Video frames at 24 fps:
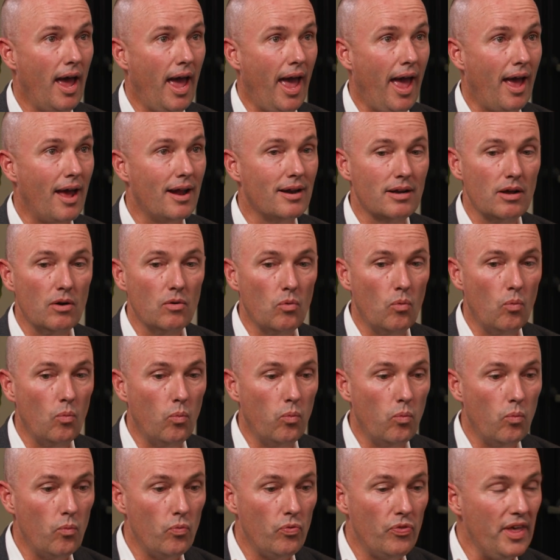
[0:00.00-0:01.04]

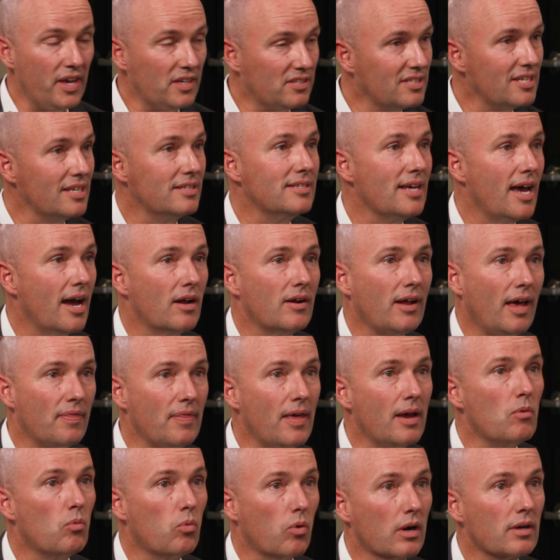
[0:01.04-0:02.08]
and they sit down and
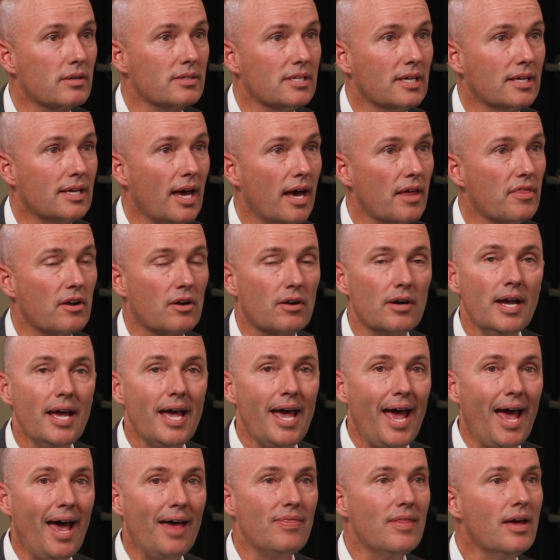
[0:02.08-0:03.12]
they work together.
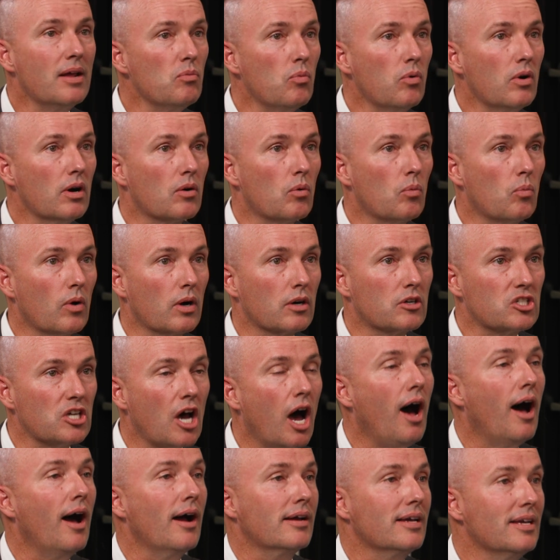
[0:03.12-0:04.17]
And then we're
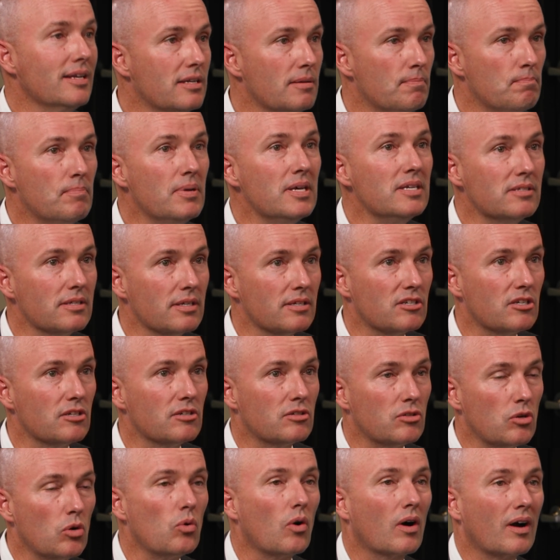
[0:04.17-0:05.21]
talking to
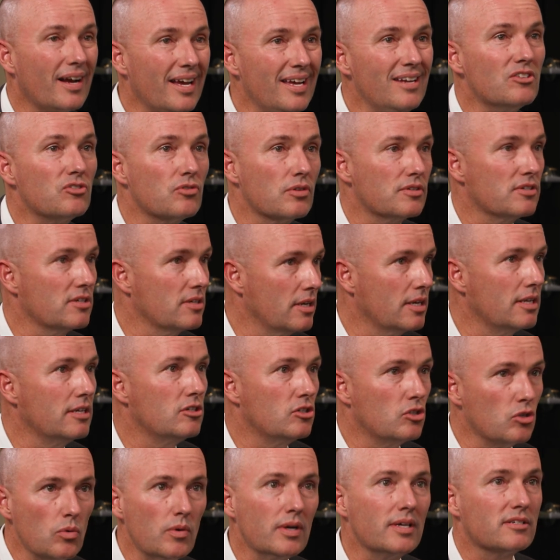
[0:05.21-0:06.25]
businesses who are interested in
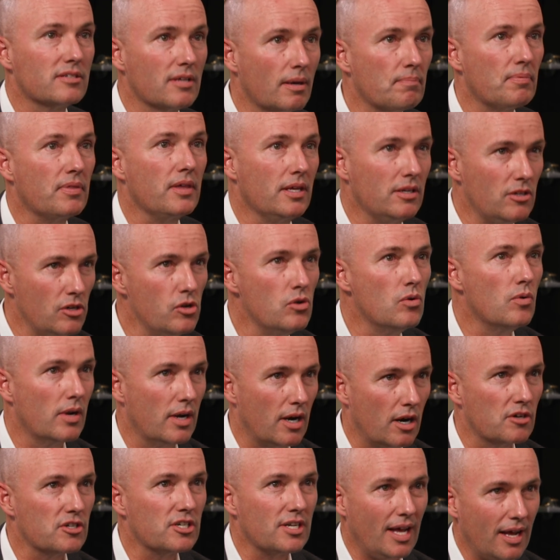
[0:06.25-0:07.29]
doing something new in
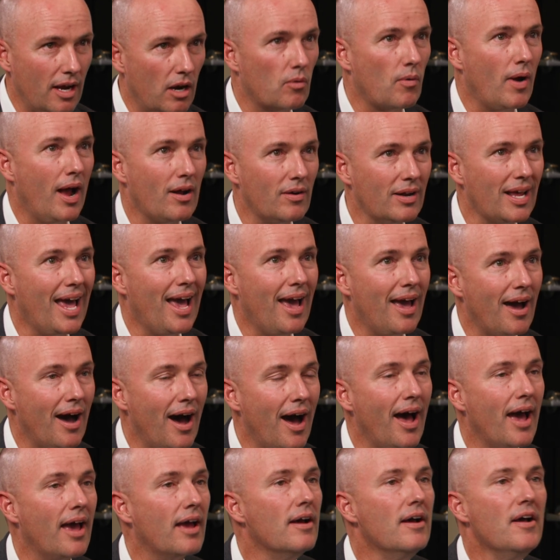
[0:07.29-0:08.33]
our state around
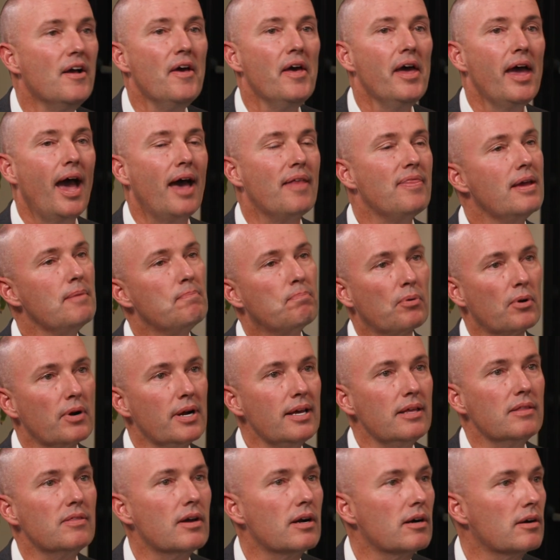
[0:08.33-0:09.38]
AI. And they
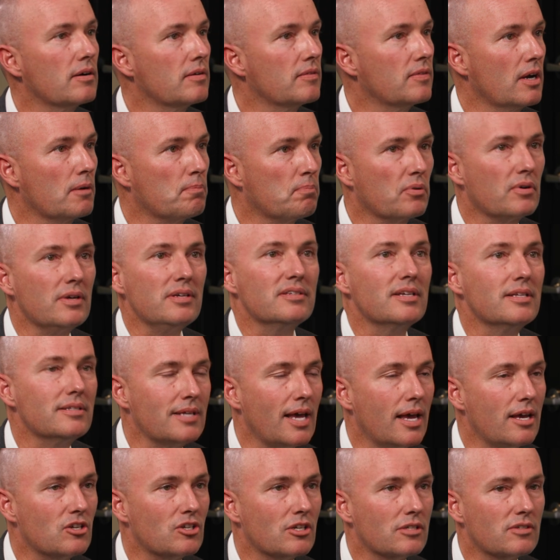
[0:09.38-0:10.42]
bring their
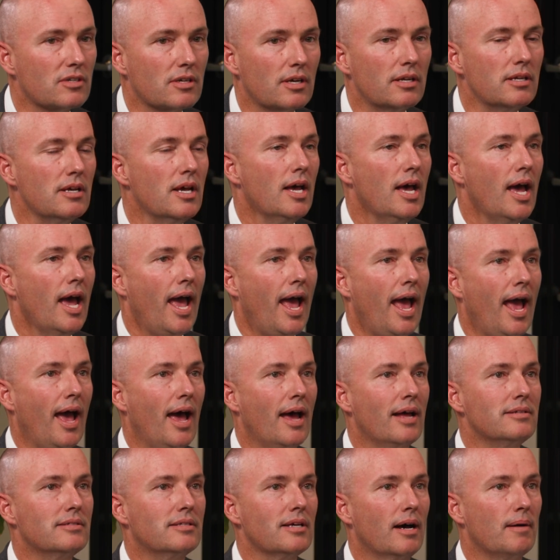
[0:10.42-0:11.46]
presentations in,
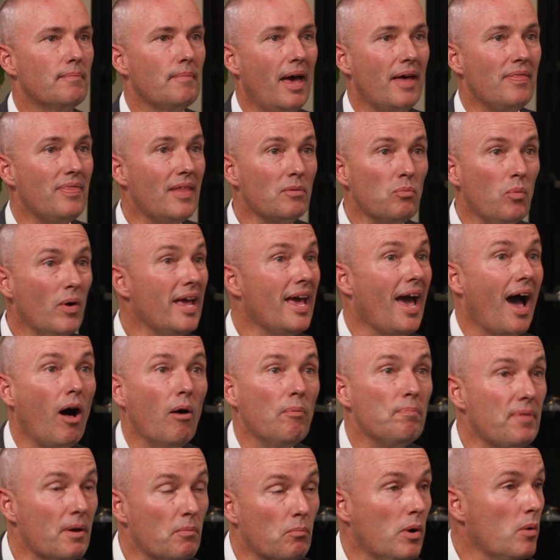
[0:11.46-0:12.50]
and then we
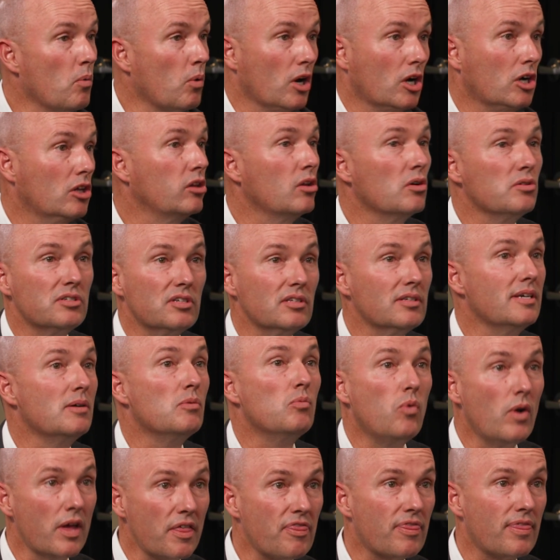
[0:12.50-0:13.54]
help them. We work closely
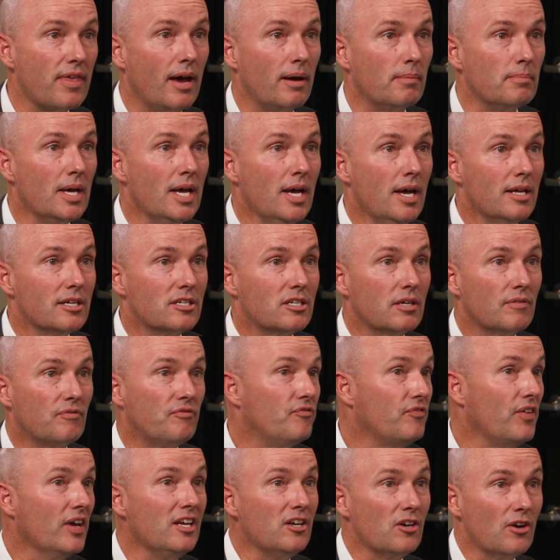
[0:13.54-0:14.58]
with them to
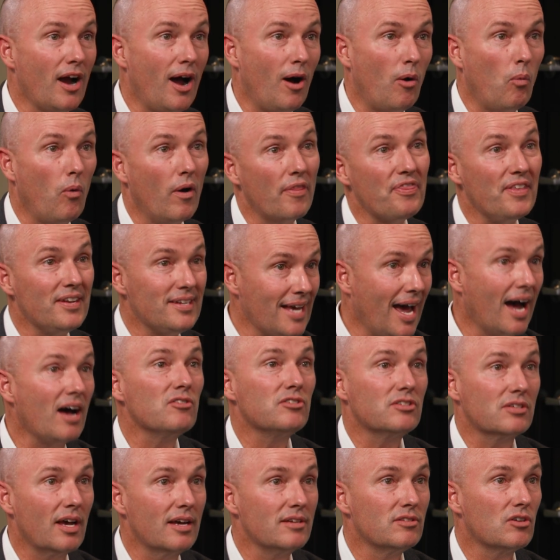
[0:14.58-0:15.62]
figure out what the
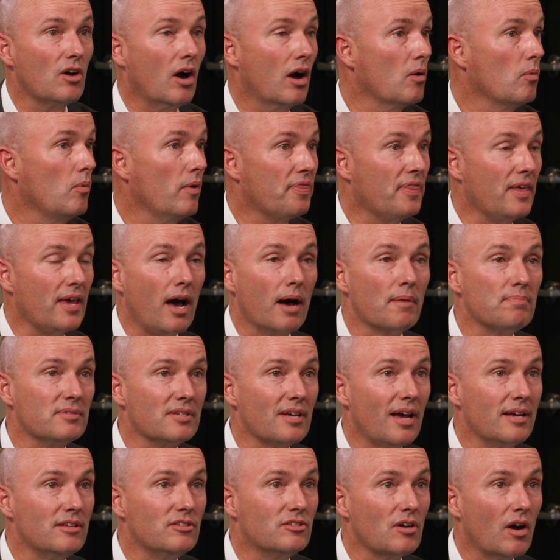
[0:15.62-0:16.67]
downsides are, what the
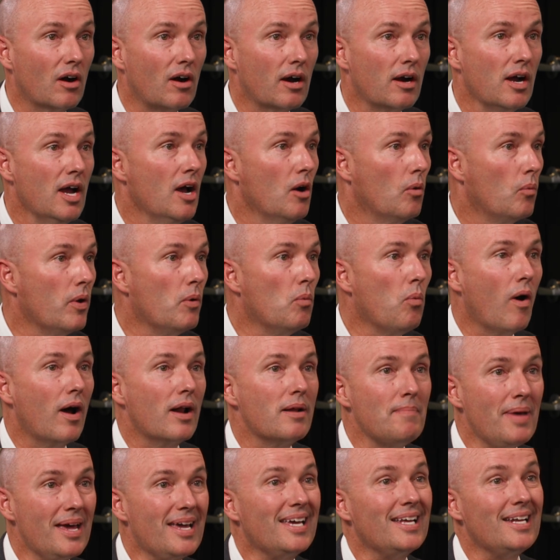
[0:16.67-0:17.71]
upsides are. We want
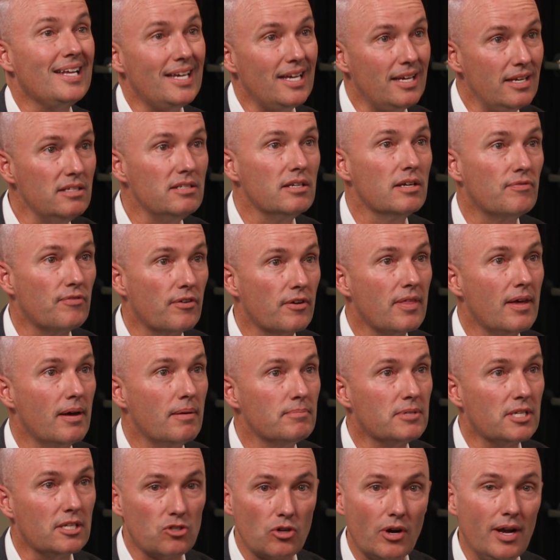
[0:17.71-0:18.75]
to make it easy for
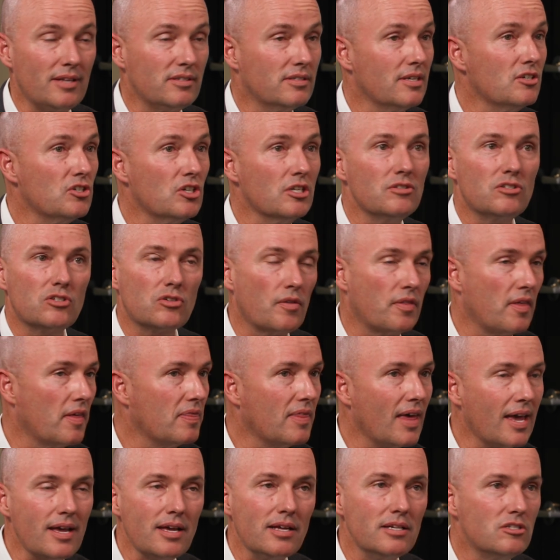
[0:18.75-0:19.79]
them to transition so
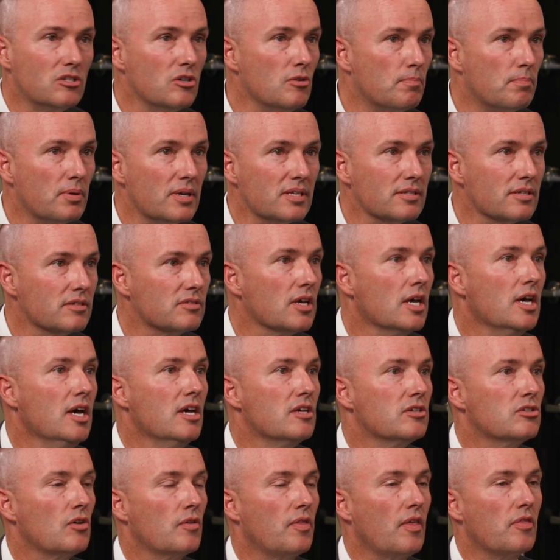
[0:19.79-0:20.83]
that they can do business,
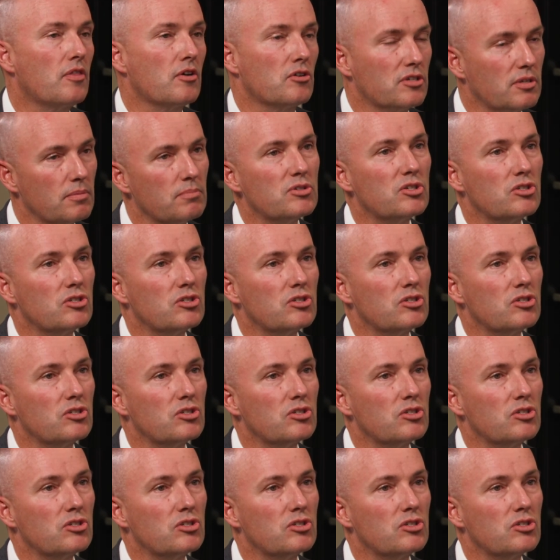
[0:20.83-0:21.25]
so that there's some